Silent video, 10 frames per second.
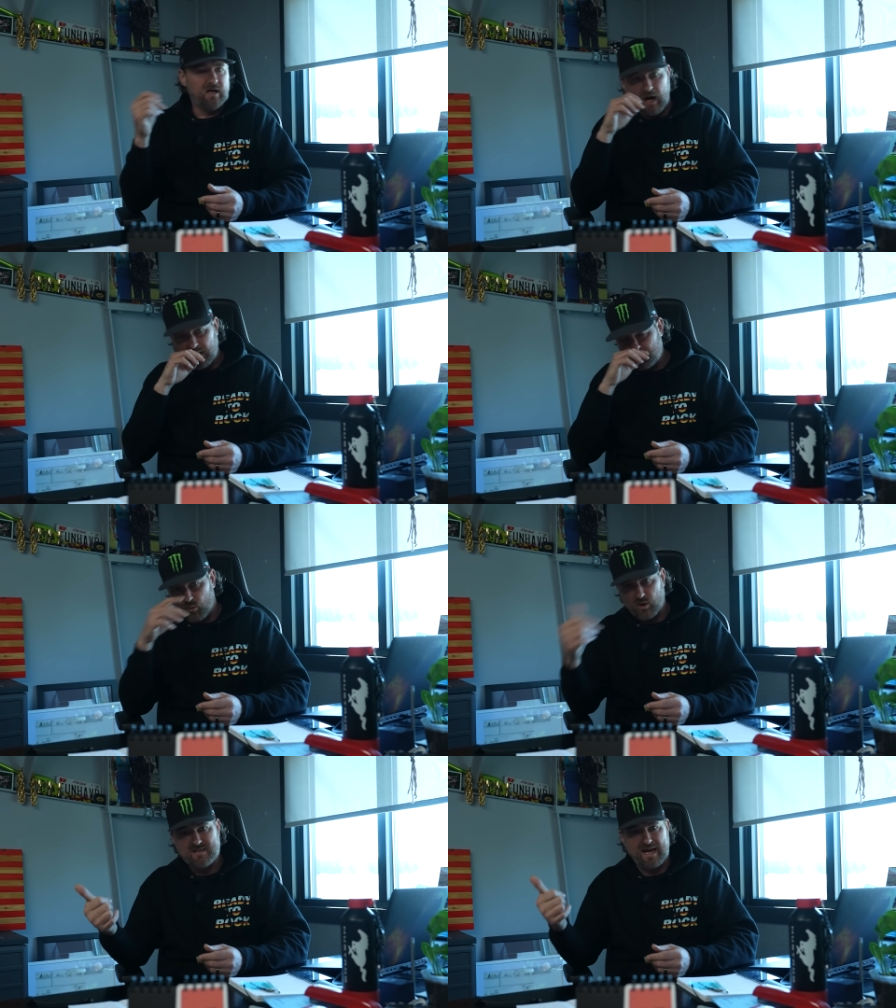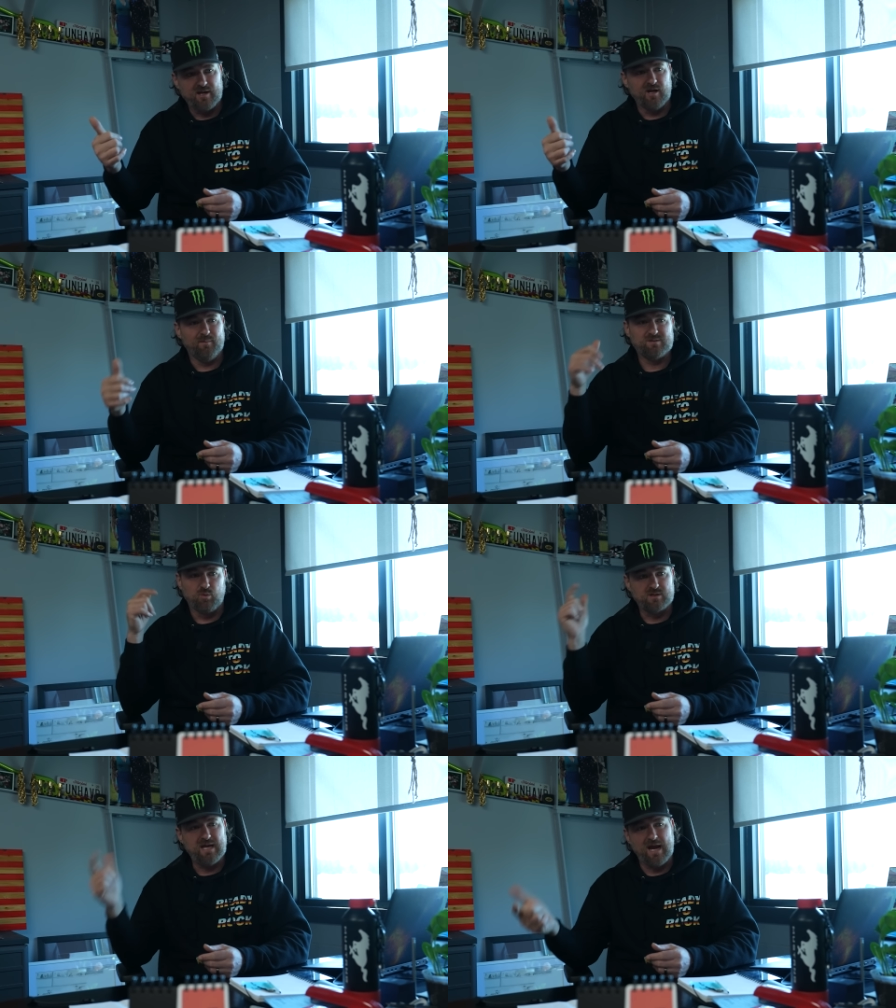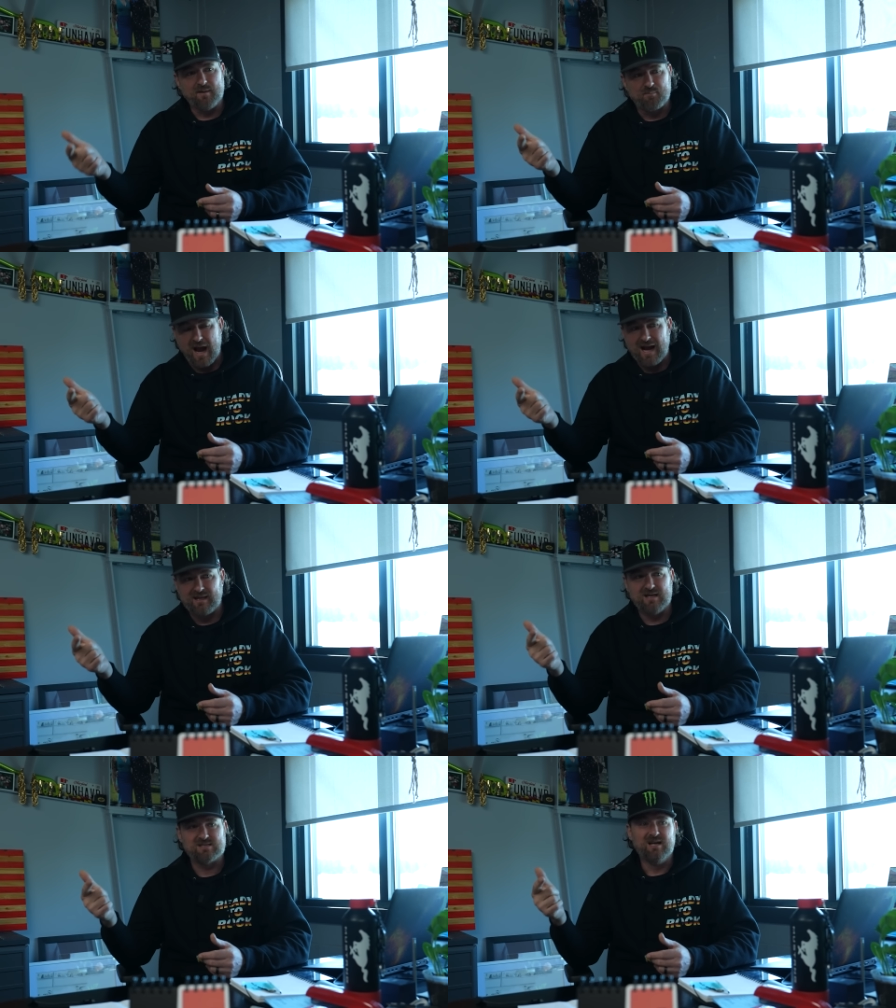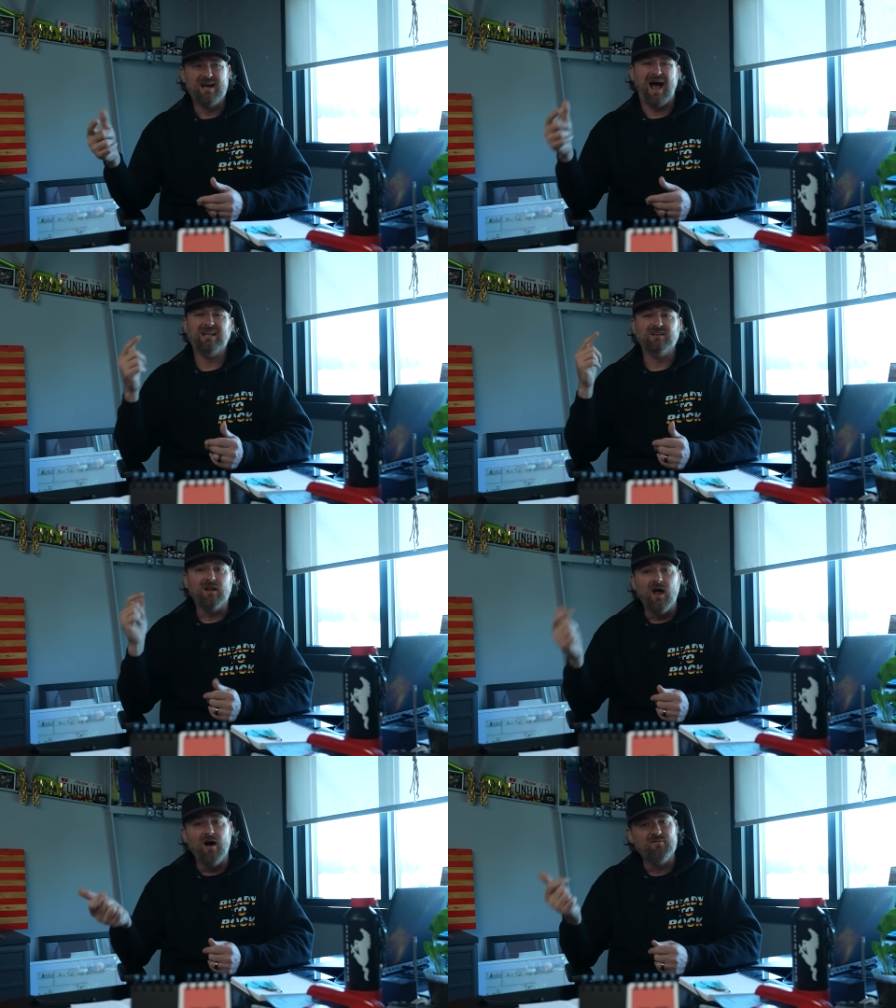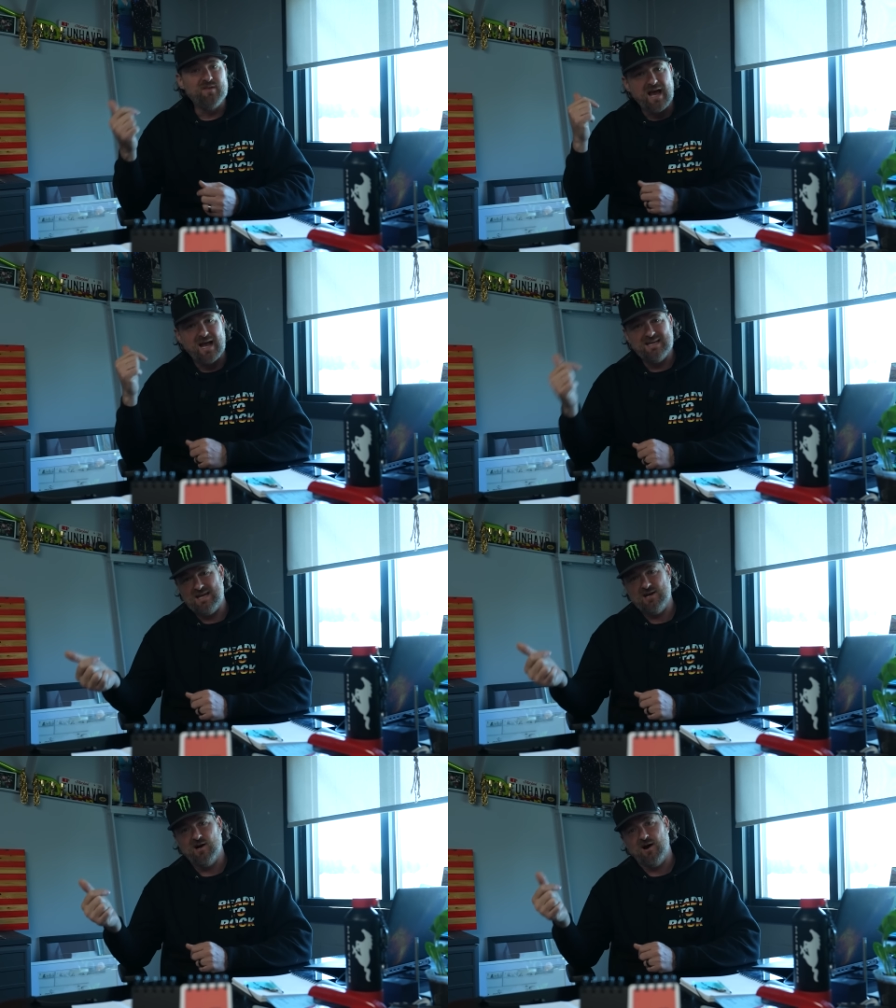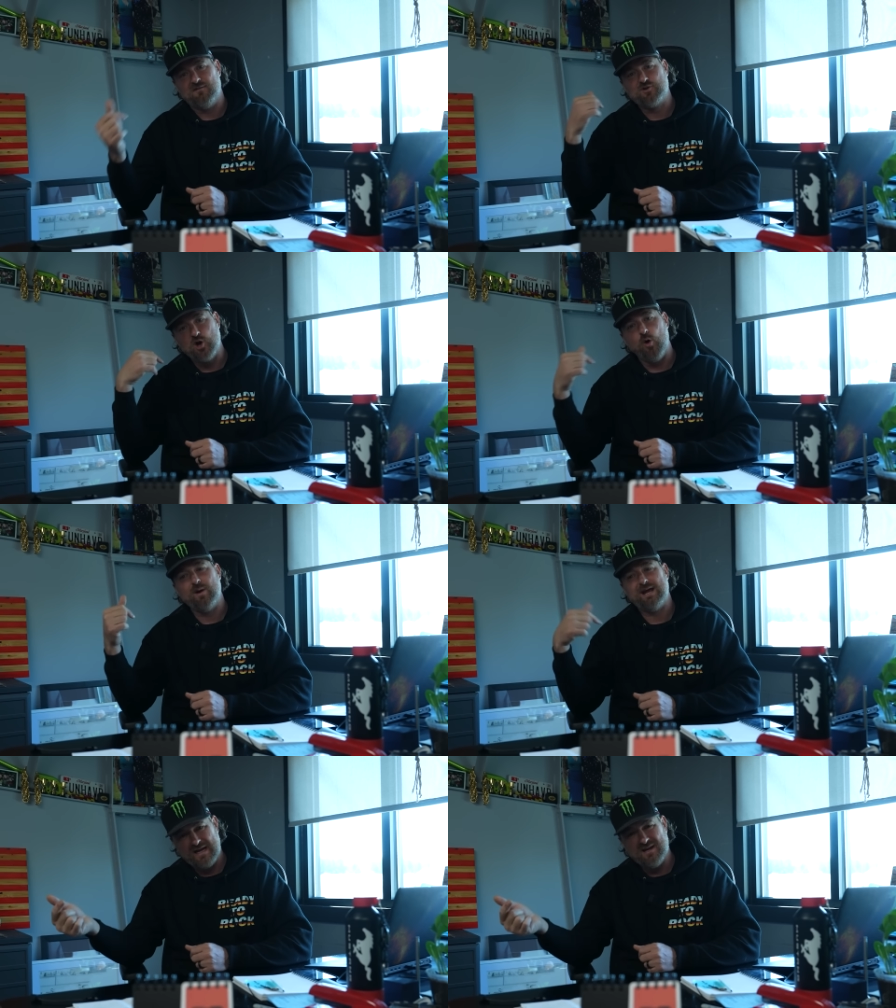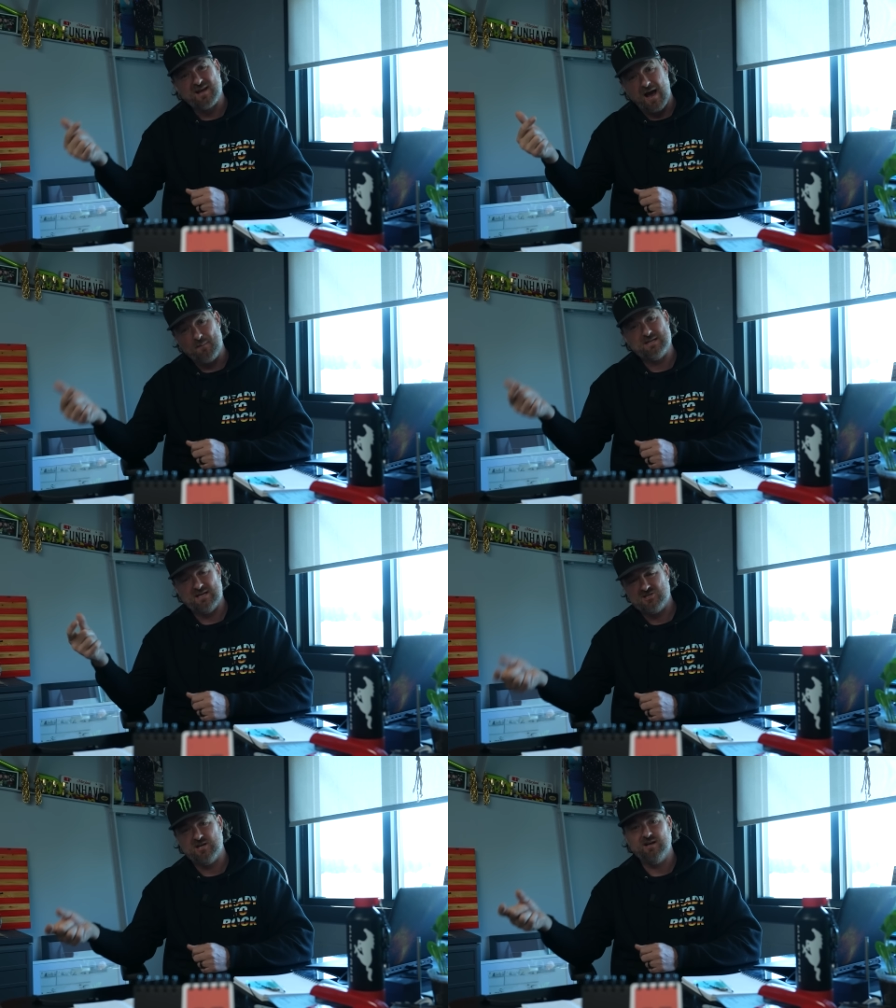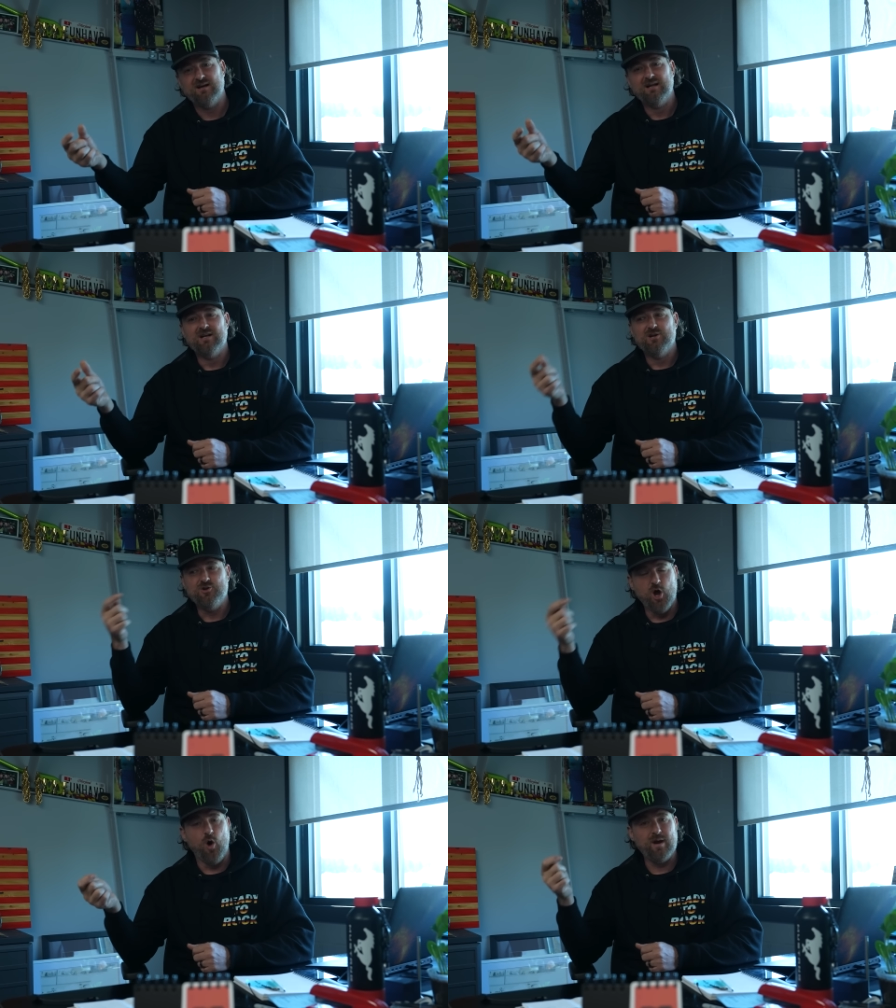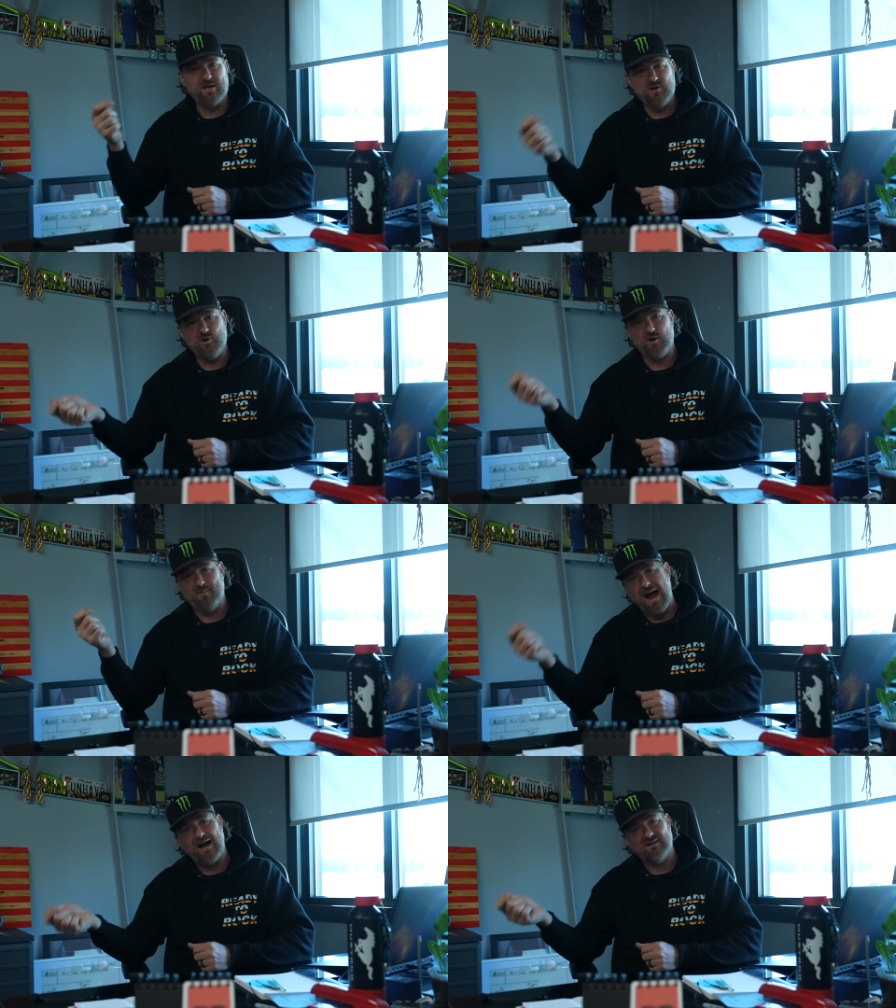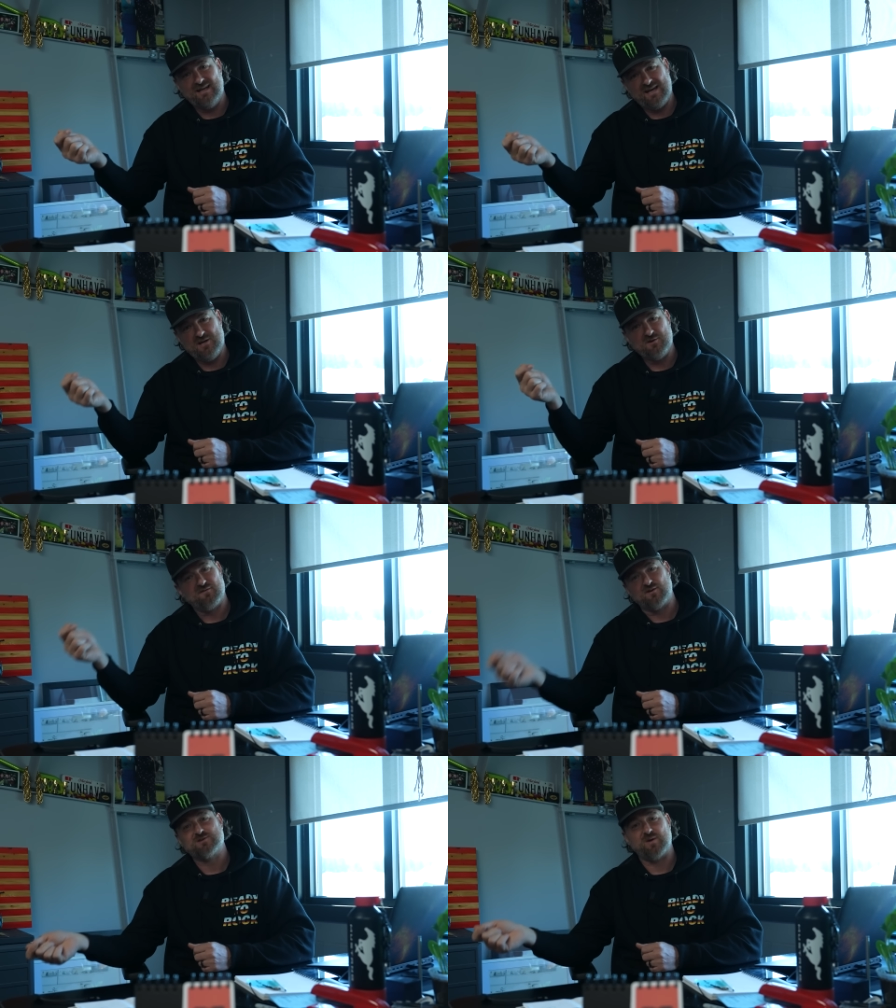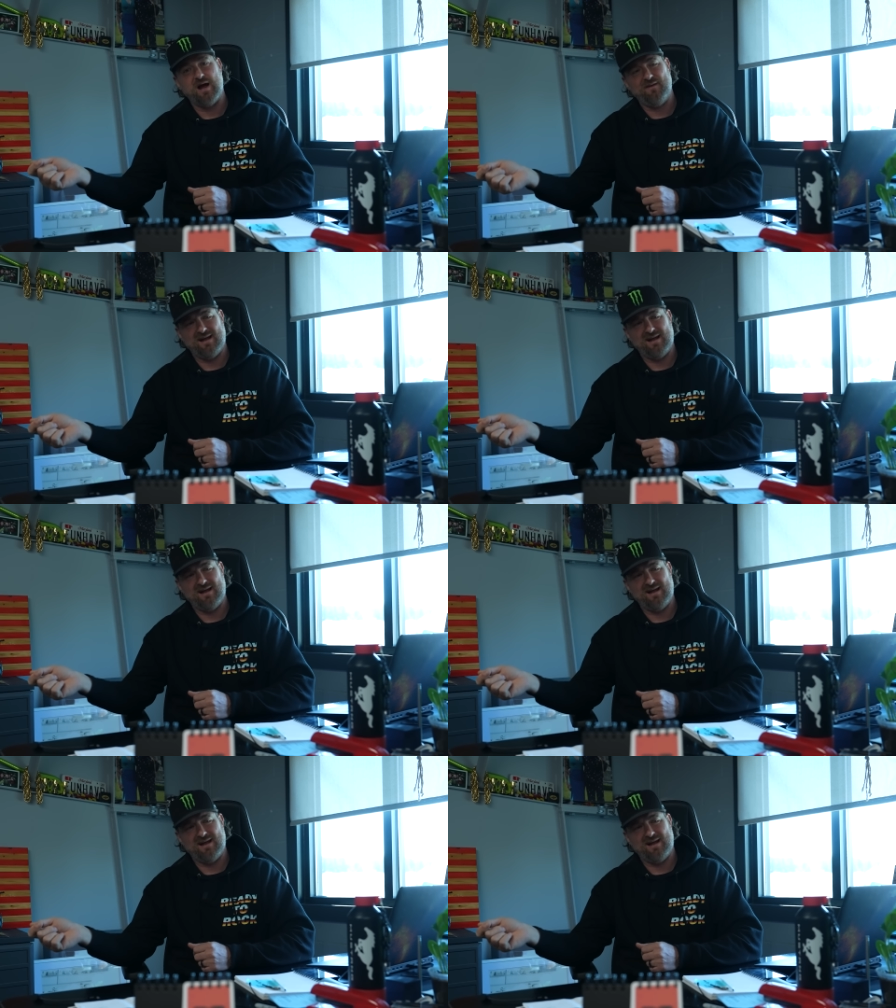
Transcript: Uh, it's more tandem, it's more tandem practice. I love the idea of going into competition knowing who you're battling in your first round.